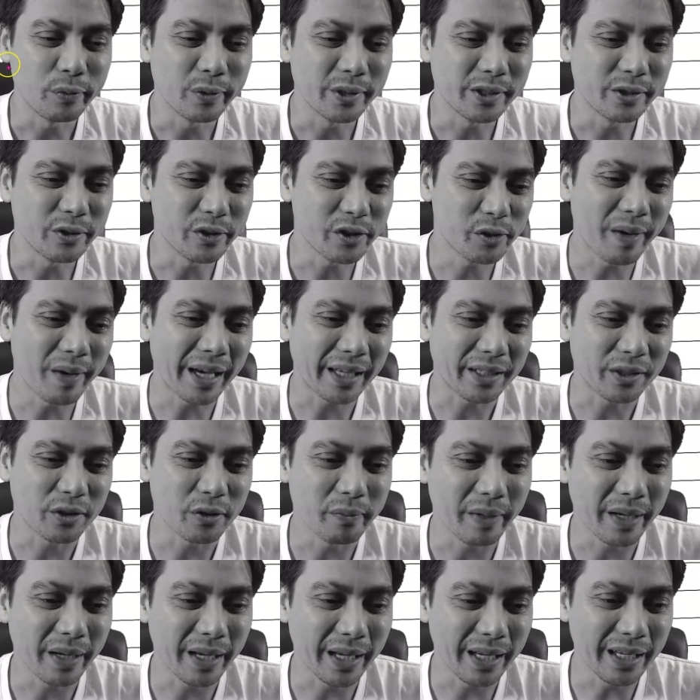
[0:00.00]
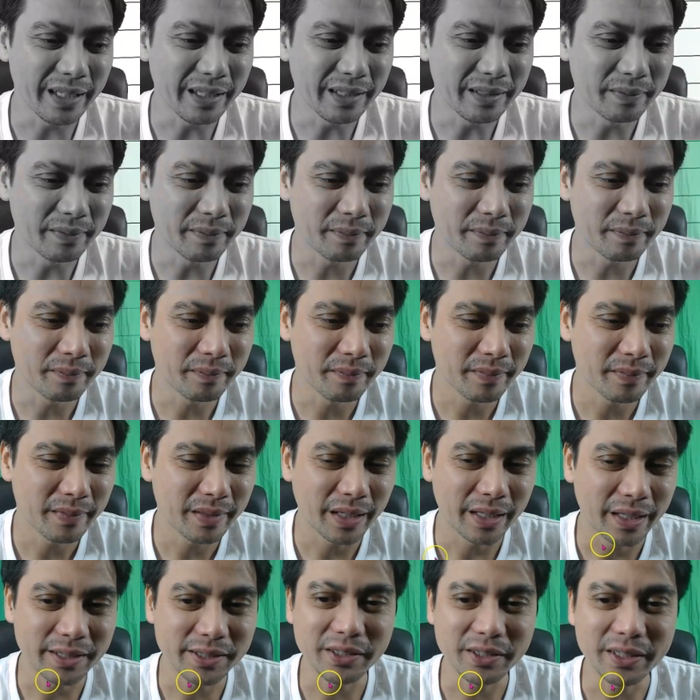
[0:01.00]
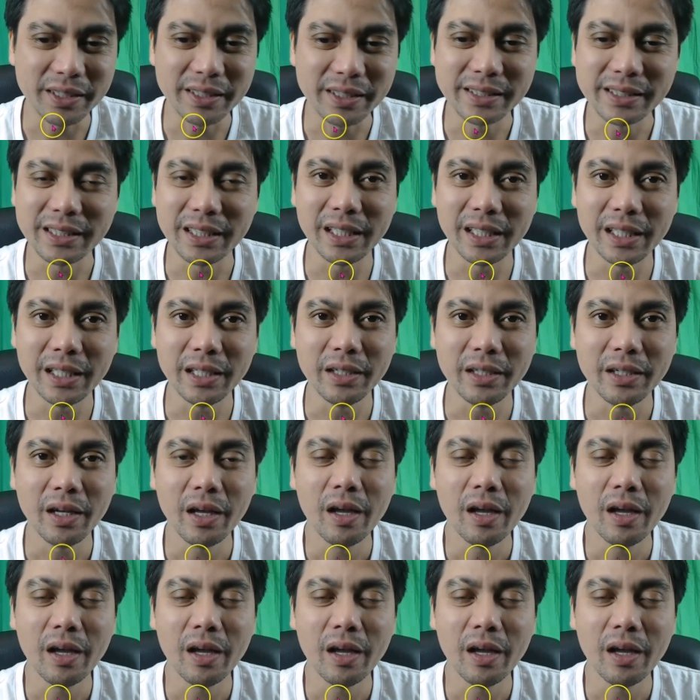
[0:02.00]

switch back to main, as you can see,